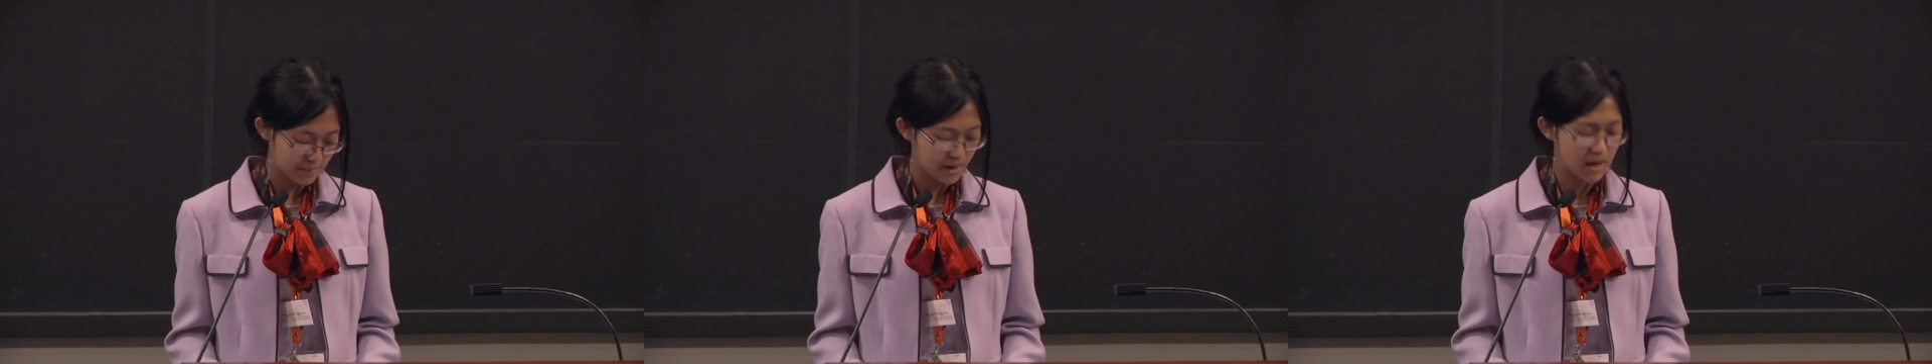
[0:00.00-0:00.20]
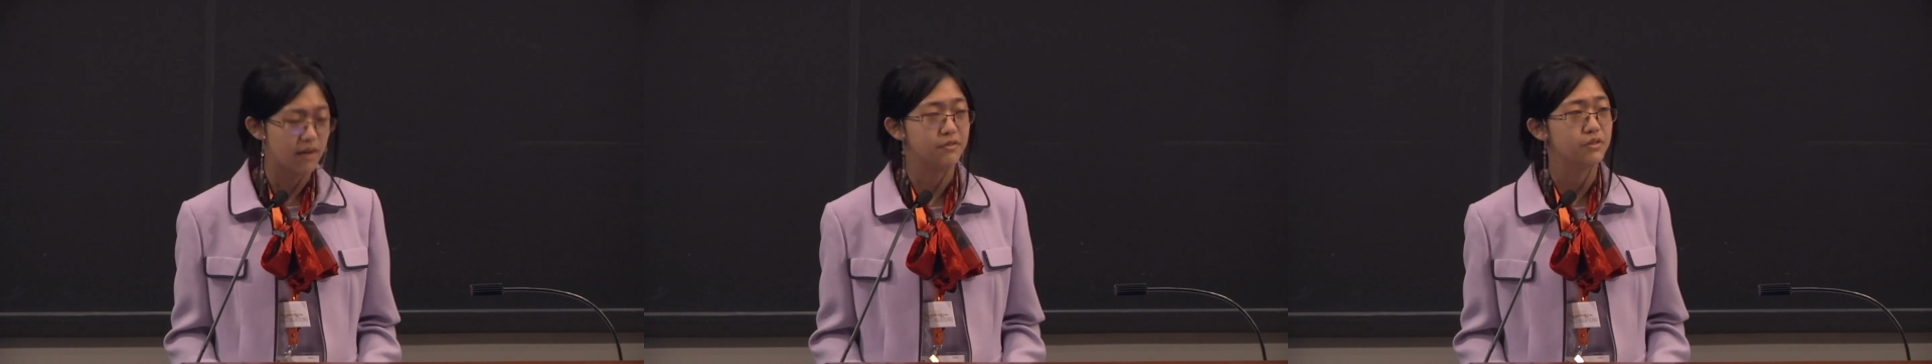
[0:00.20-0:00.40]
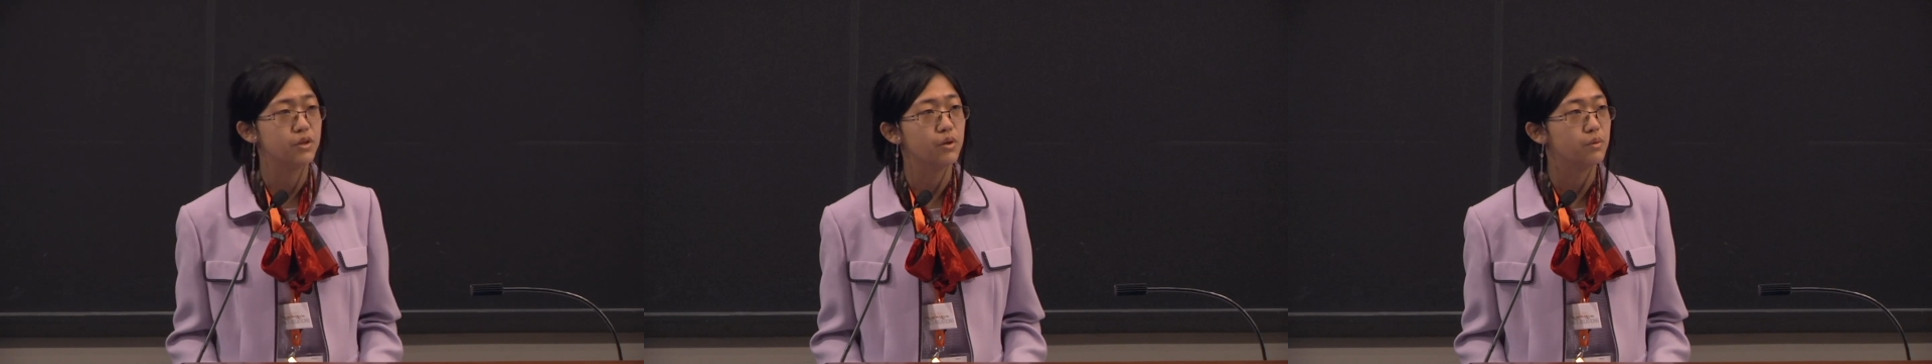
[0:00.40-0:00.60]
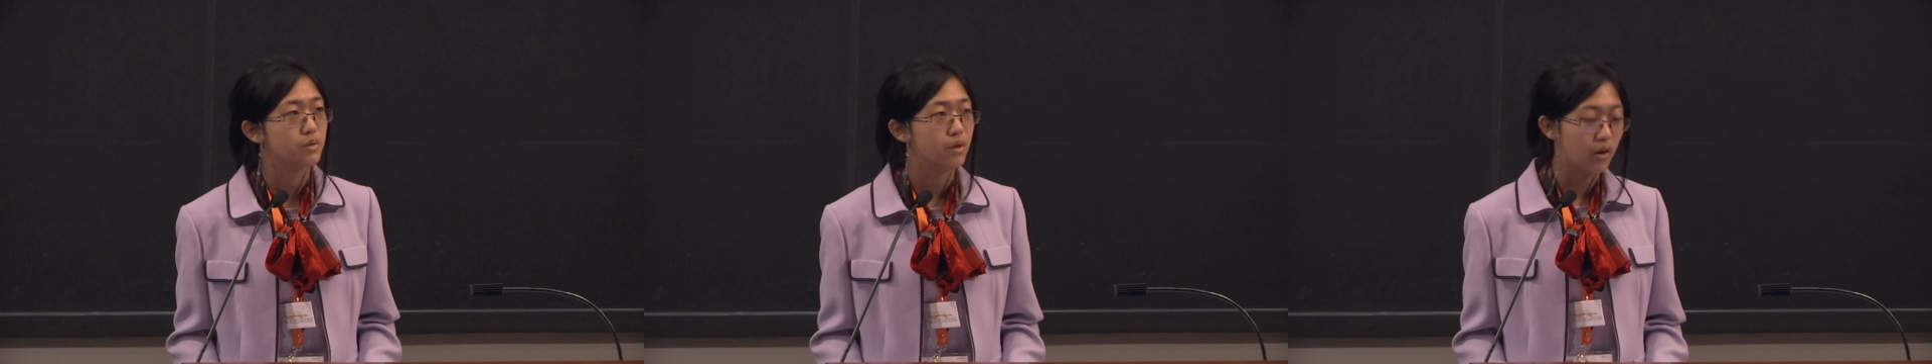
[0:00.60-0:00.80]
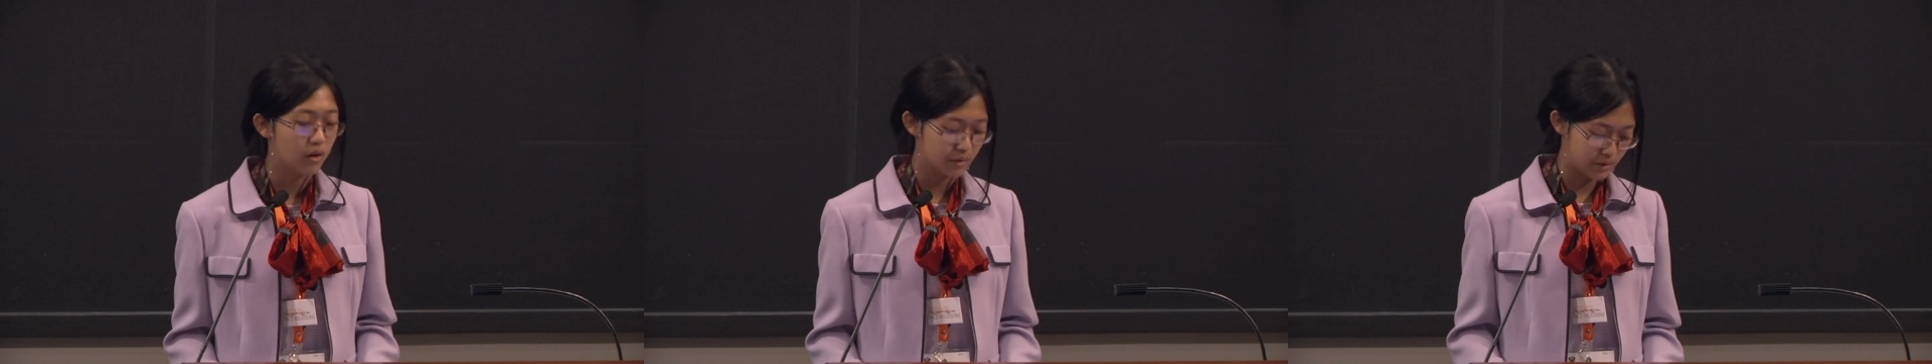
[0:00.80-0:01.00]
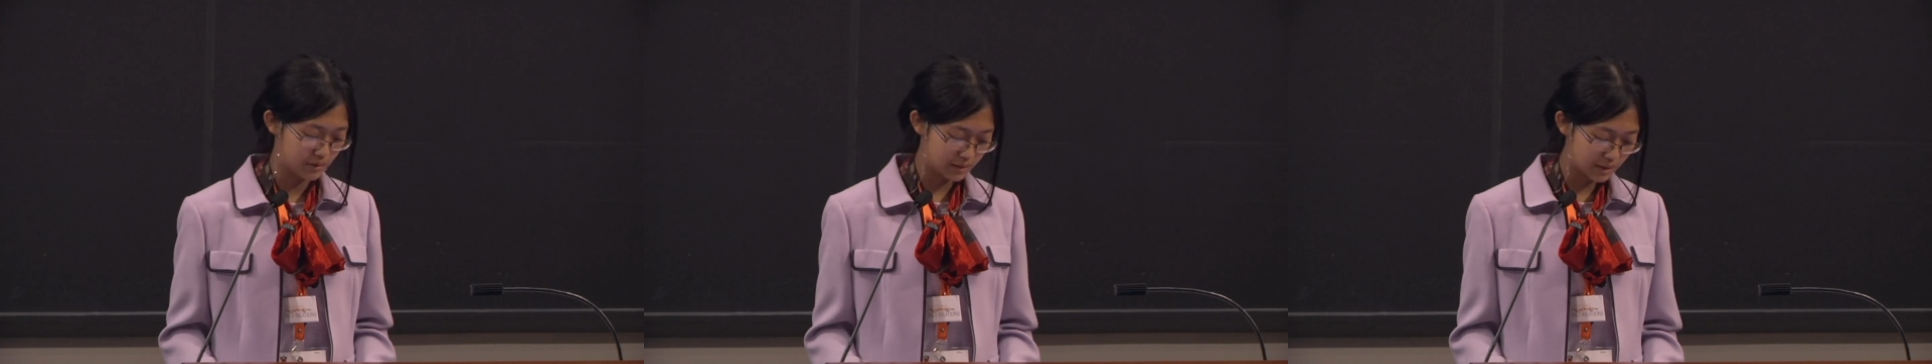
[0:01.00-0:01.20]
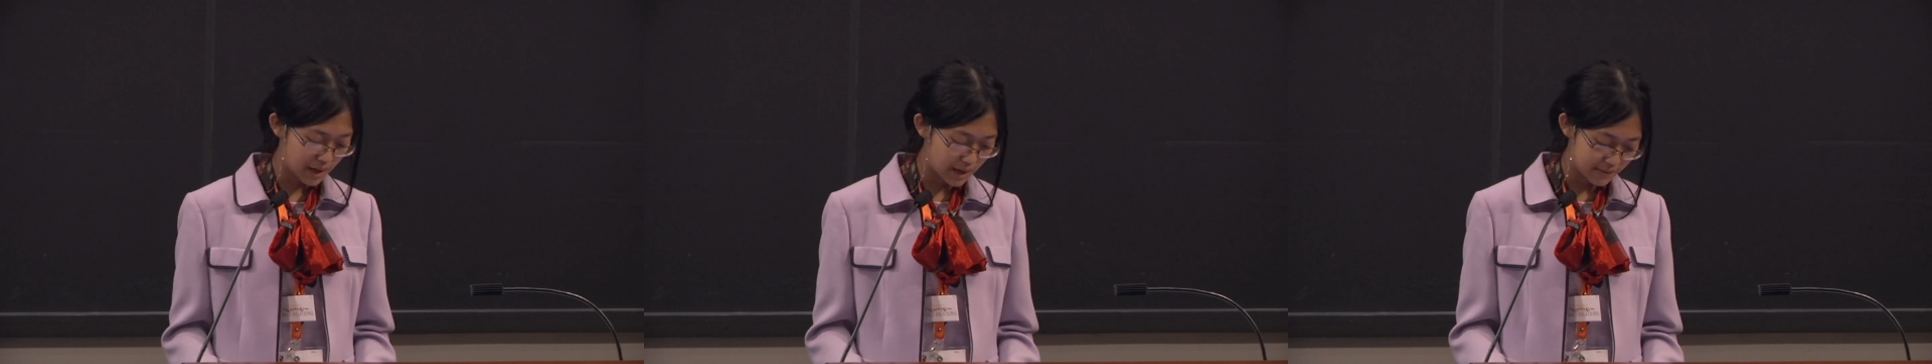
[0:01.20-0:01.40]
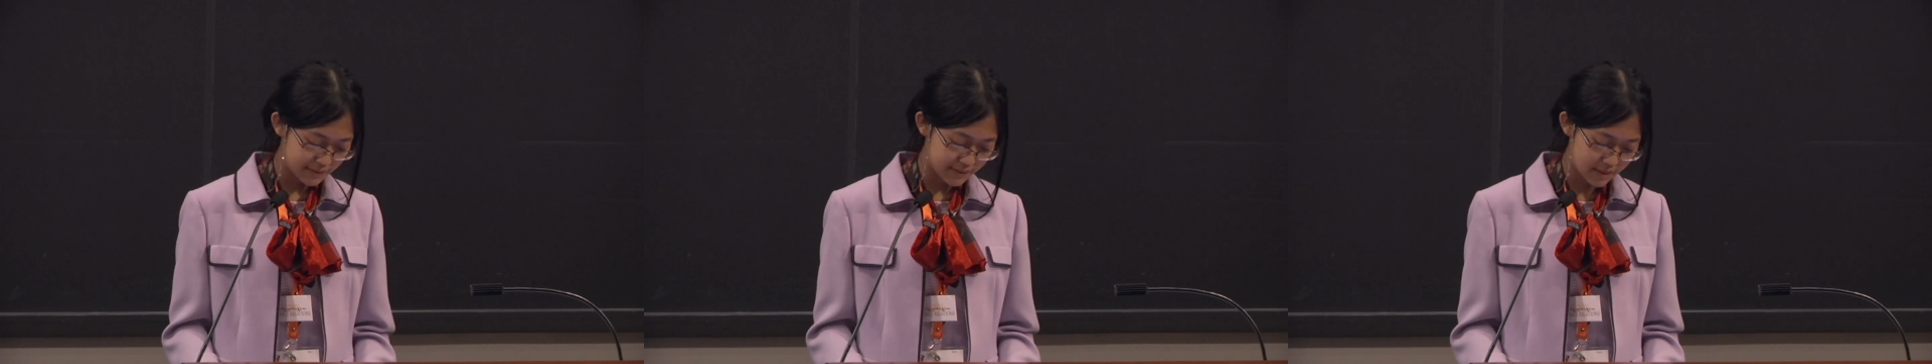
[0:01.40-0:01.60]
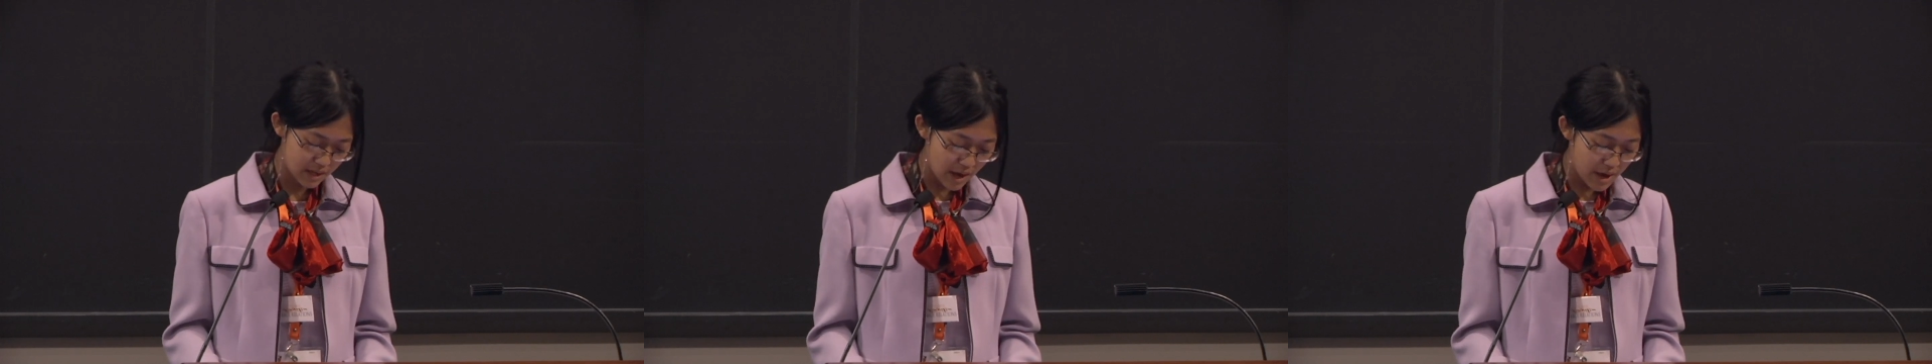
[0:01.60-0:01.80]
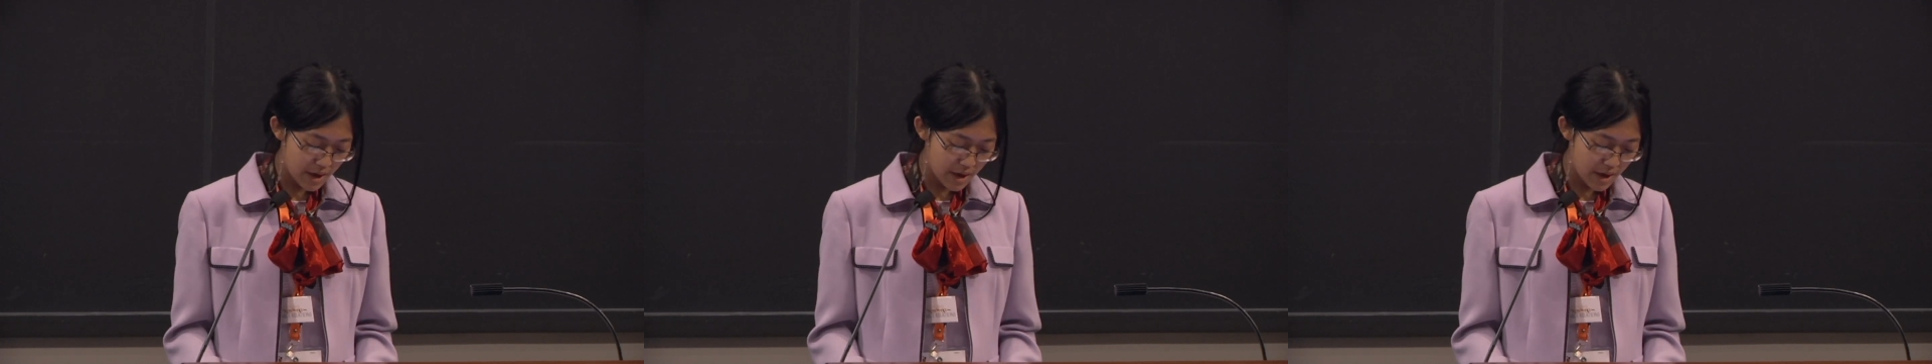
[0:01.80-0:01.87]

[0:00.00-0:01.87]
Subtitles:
may have known all their lives.